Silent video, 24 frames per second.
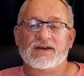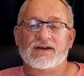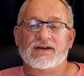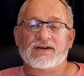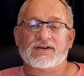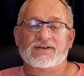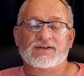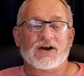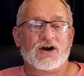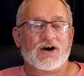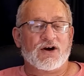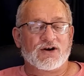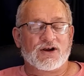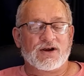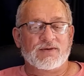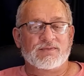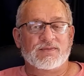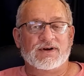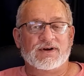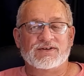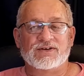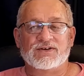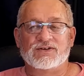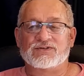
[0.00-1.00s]

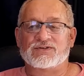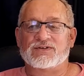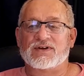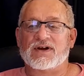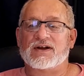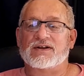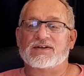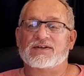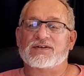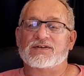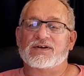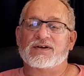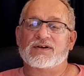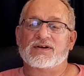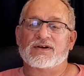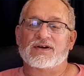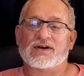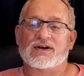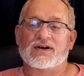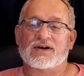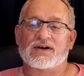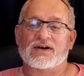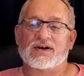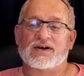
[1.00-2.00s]
argument is that
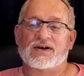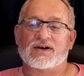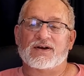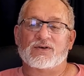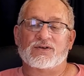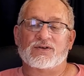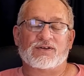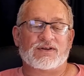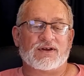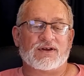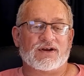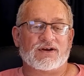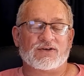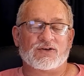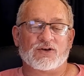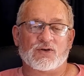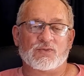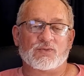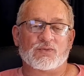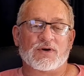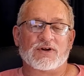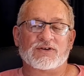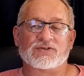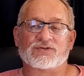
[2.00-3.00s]
the group
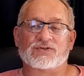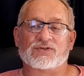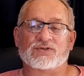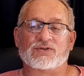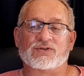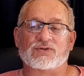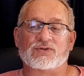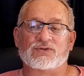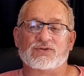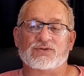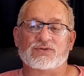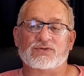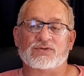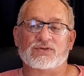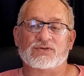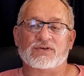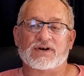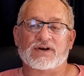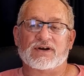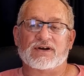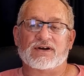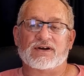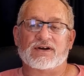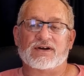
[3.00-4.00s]
wants
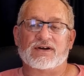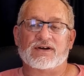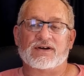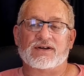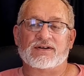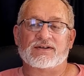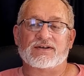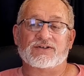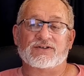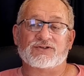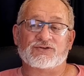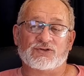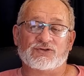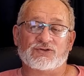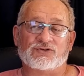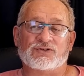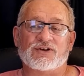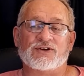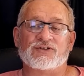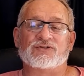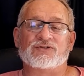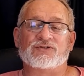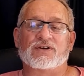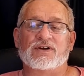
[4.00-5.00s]
the
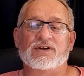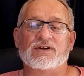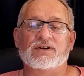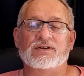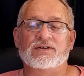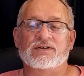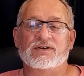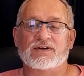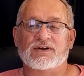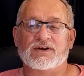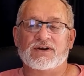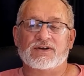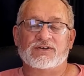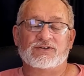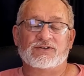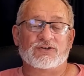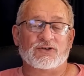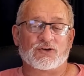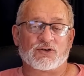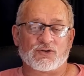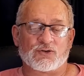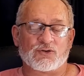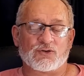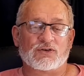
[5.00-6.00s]
judiciary to
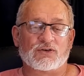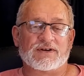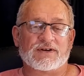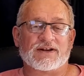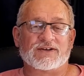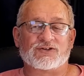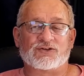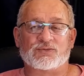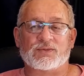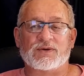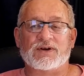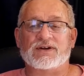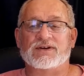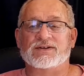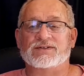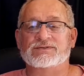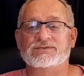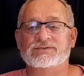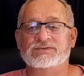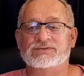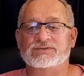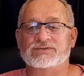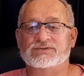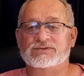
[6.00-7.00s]
rule that
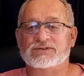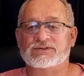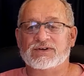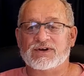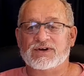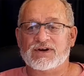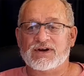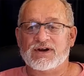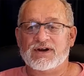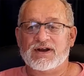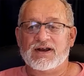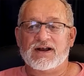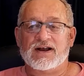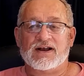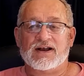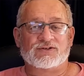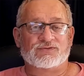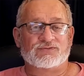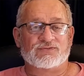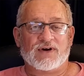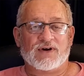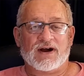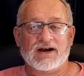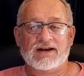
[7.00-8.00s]
Sweden has
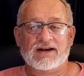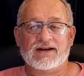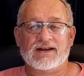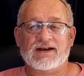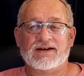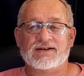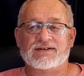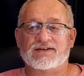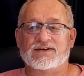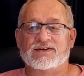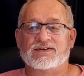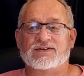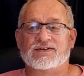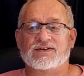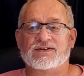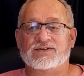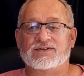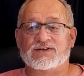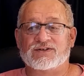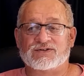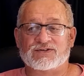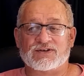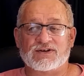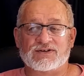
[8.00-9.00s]
violated
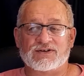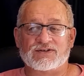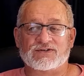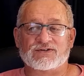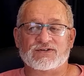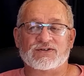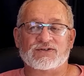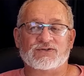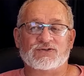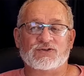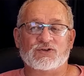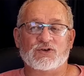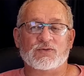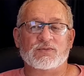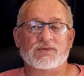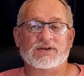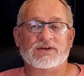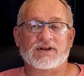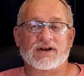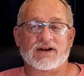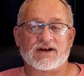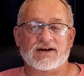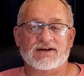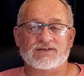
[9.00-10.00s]
the citizens' human
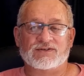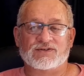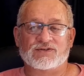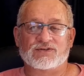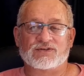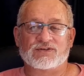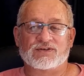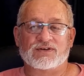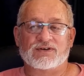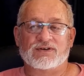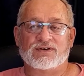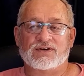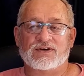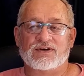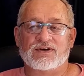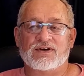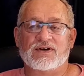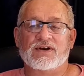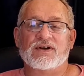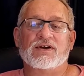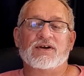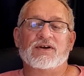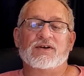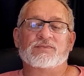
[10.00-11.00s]
rights
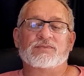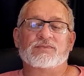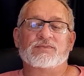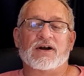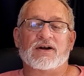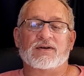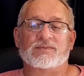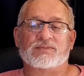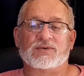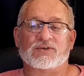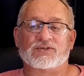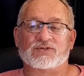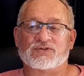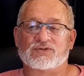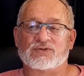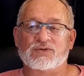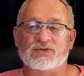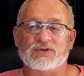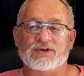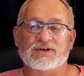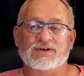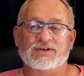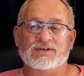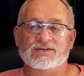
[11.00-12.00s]
by
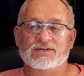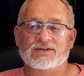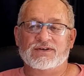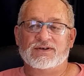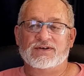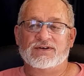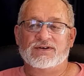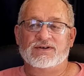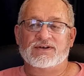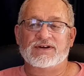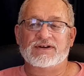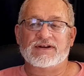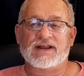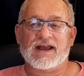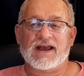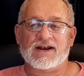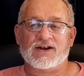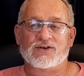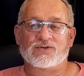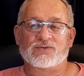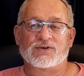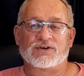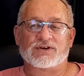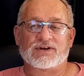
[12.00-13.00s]
pursuing
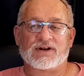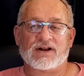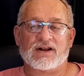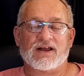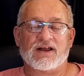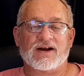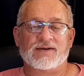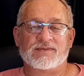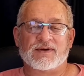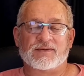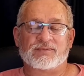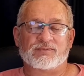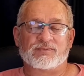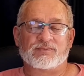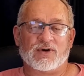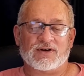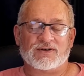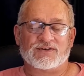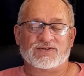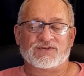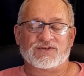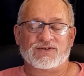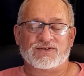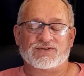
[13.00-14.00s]
inadequate climate
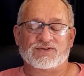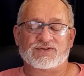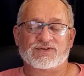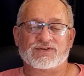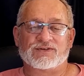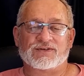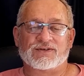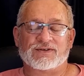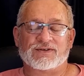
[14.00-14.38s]
policies.